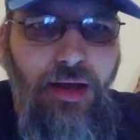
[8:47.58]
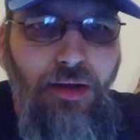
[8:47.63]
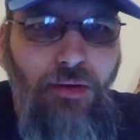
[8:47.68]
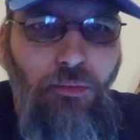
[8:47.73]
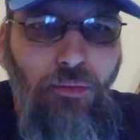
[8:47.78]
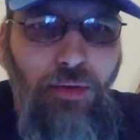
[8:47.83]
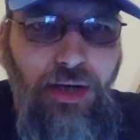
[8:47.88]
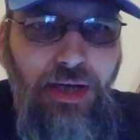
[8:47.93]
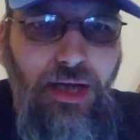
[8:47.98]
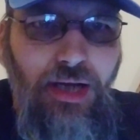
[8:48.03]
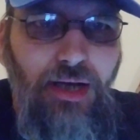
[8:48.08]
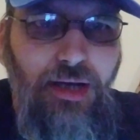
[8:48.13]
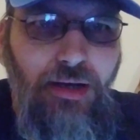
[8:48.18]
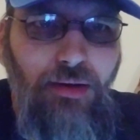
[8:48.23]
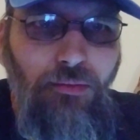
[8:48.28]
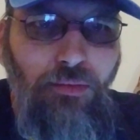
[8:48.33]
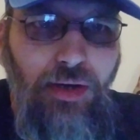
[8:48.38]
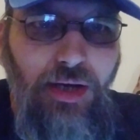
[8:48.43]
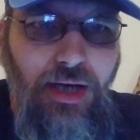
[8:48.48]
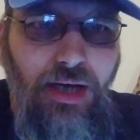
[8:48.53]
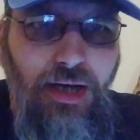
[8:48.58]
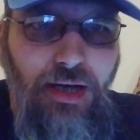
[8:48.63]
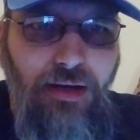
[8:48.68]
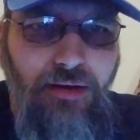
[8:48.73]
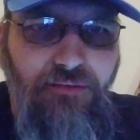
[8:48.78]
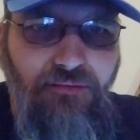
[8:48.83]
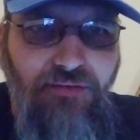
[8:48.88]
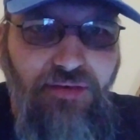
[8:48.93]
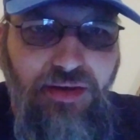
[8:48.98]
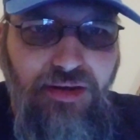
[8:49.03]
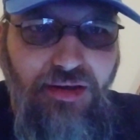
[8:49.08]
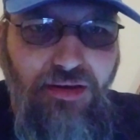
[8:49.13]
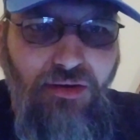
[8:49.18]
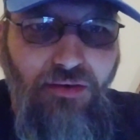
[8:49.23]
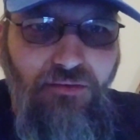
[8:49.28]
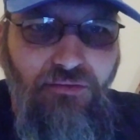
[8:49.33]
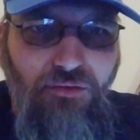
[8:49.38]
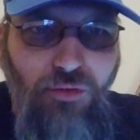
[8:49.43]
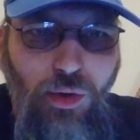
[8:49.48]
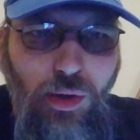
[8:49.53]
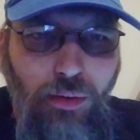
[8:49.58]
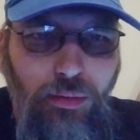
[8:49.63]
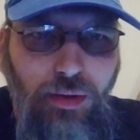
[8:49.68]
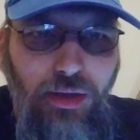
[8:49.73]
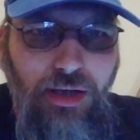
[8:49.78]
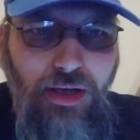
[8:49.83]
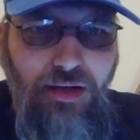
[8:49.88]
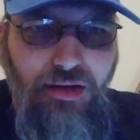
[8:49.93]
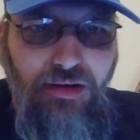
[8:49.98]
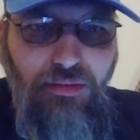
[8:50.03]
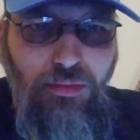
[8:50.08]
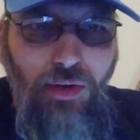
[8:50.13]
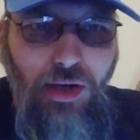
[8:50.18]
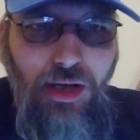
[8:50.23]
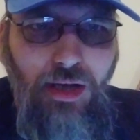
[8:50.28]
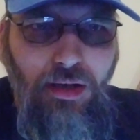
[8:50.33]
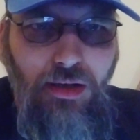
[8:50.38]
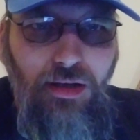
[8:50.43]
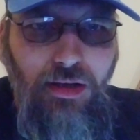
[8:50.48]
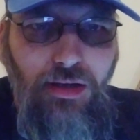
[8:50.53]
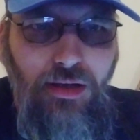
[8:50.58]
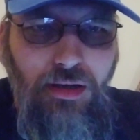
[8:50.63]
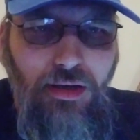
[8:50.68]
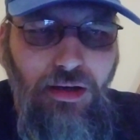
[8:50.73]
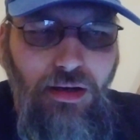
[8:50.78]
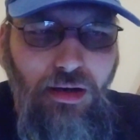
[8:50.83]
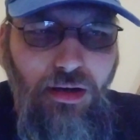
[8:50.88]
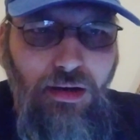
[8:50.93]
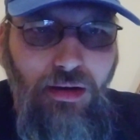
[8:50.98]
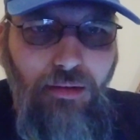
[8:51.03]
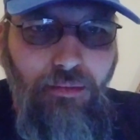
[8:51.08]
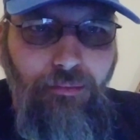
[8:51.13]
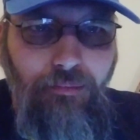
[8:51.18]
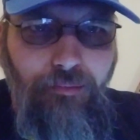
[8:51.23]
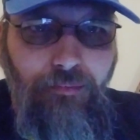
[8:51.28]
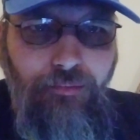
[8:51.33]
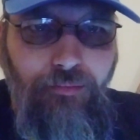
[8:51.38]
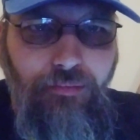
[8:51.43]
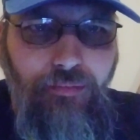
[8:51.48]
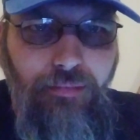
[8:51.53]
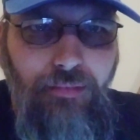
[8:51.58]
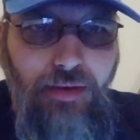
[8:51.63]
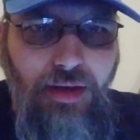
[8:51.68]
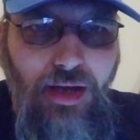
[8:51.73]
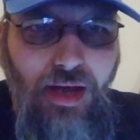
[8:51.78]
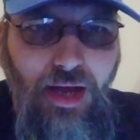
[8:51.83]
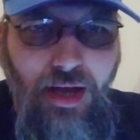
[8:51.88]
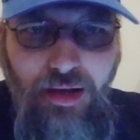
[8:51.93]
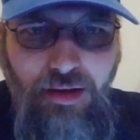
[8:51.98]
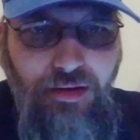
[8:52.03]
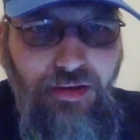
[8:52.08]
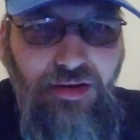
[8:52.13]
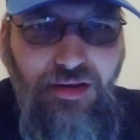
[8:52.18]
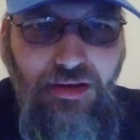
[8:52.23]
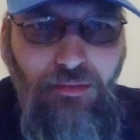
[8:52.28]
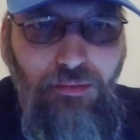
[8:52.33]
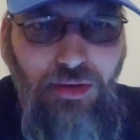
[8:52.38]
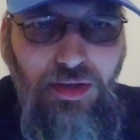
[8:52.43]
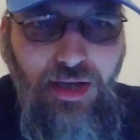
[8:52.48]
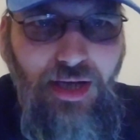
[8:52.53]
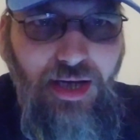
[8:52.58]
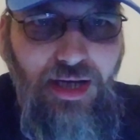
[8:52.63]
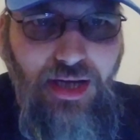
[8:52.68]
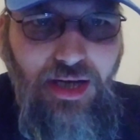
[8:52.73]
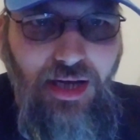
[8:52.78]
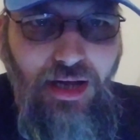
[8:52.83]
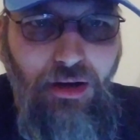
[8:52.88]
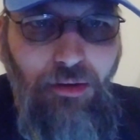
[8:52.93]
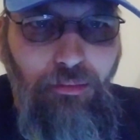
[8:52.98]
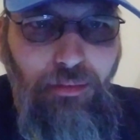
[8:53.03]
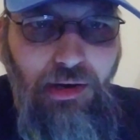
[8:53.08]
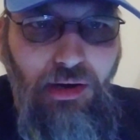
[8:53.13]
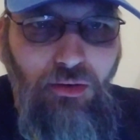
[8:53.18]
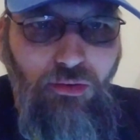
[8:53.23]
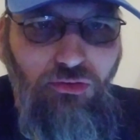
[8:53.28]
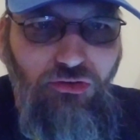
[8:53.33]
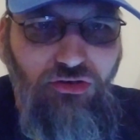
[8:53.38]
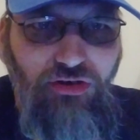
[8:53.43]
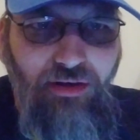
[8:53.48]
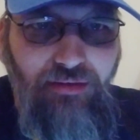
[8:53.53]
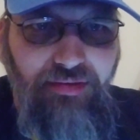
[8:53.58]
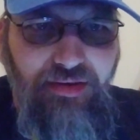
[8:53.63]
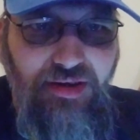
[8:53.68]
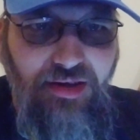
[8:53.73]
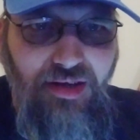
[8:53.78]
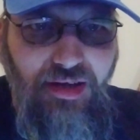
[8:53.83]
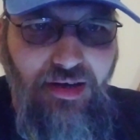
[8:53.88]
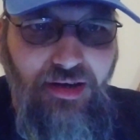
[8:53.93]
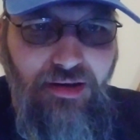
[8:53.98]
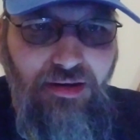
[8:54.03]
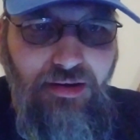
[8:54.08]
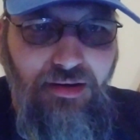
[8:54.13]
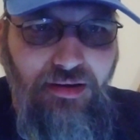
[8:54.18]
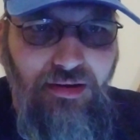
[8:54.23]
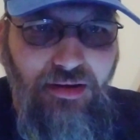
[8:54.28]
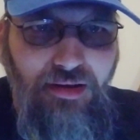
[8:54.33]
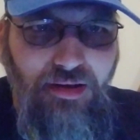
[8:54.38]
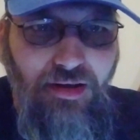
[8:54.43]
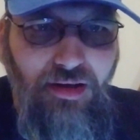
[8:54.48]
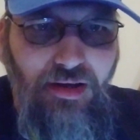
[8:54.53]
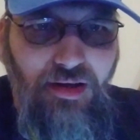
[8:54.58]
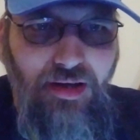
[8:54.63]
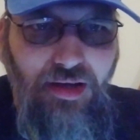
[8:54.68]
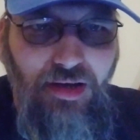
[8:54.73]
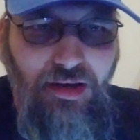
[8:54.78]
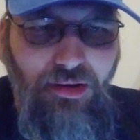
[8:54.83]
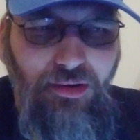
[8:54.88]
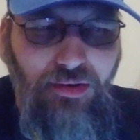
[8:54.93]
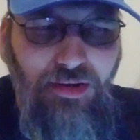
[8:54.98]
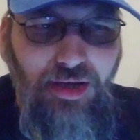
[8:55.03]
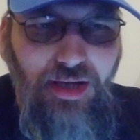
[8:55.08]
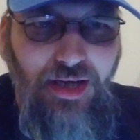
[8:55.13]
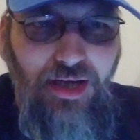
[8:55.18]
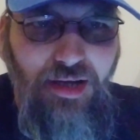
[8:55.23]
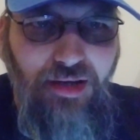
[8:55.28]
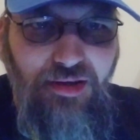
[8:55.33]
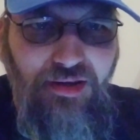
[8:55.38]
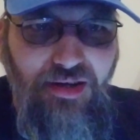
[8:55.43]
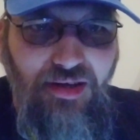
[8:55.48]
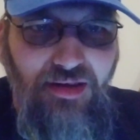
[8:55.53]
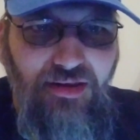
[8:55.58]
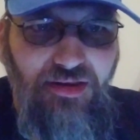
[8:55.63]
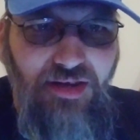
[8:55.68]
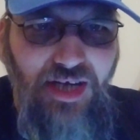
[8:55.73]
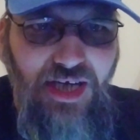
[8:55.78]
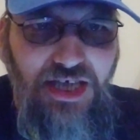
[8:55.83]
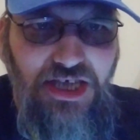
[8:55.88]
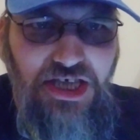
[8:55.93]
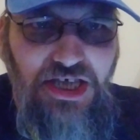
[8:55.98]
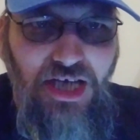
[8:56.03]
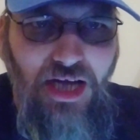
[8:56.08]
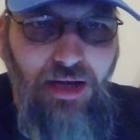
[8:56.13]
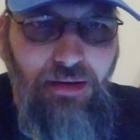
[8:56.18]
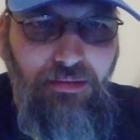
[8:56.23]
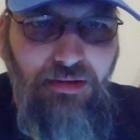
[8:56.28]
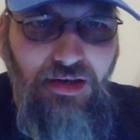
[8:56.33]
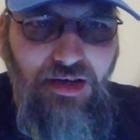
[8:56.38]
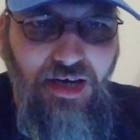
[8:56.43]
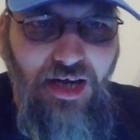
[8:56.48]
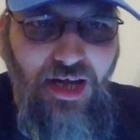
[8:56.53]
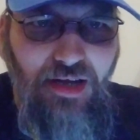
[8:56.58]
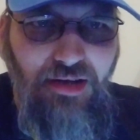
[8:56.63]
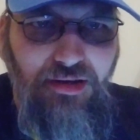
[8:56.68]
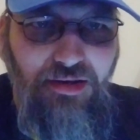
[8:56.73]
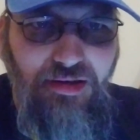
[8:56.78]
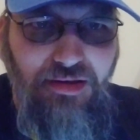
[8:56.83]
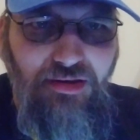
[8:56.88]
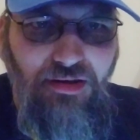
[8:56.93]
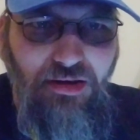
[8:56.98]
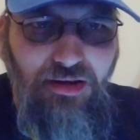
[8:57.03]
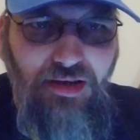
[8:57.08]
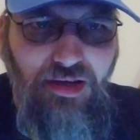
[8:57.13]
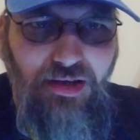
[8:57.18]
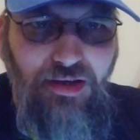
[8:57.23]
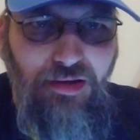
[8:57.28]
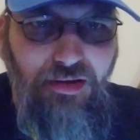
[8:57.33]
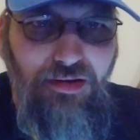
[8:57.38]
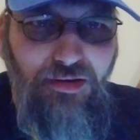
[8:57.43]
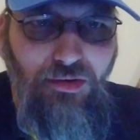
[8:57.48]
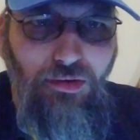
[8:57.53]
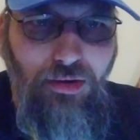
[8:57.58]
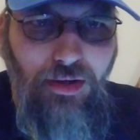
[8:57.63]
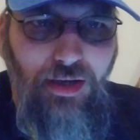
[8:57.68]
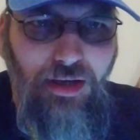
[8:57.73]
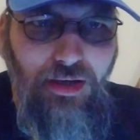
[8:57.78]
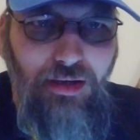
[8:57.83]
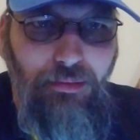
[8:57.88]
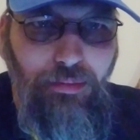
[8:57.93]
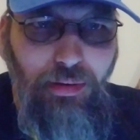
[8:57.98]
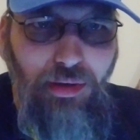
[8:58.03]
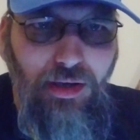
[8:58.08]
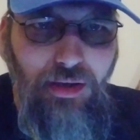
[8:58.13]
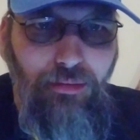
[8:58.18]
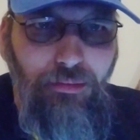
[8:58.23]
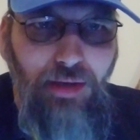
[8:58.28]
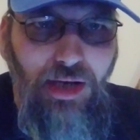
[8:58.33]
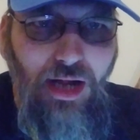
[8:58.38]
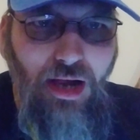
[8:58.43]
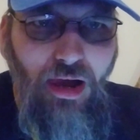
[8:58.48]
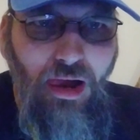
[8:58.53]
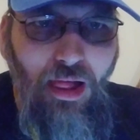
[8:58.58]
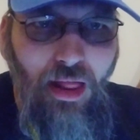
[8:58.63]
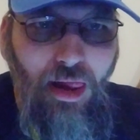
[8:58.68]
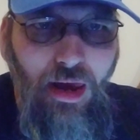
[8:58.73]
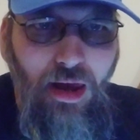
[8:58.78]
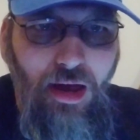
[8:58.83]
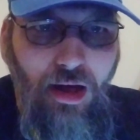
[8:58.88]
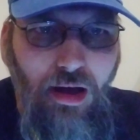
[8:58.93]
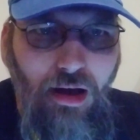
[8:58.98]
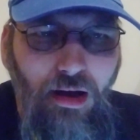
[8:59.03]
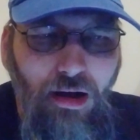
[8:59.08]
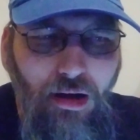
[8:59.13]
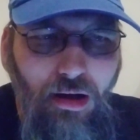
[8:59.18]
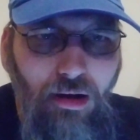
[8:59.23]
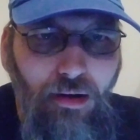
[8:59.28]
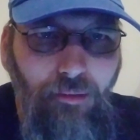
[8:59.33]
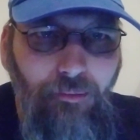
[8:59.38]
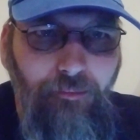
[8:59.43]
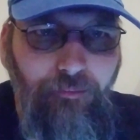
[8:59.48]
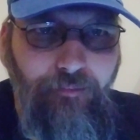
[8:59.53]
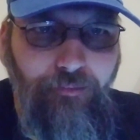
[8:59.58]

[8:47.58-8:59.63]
we need we need a physical forward as well, um, and someone that can help out Jeff Skinner you know, like I said, Tage Thompson, Alex Tuch in the scoring department. Um,